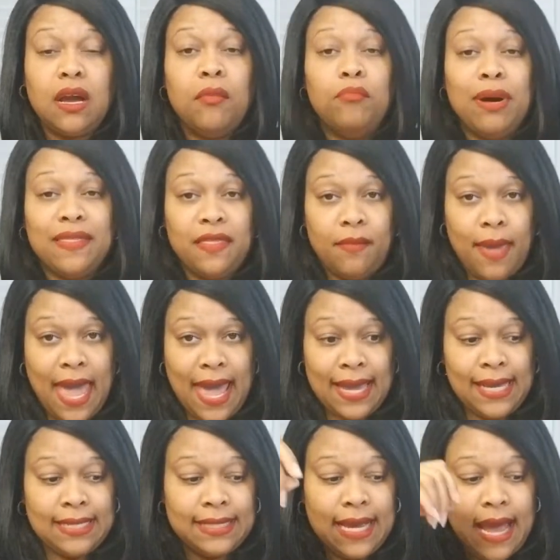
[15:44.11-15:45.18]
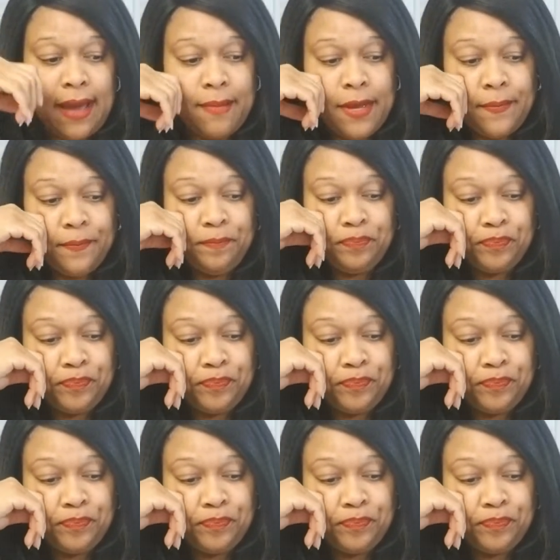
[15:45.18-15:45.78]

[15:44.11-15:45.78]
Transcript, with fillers: but the bag is coming.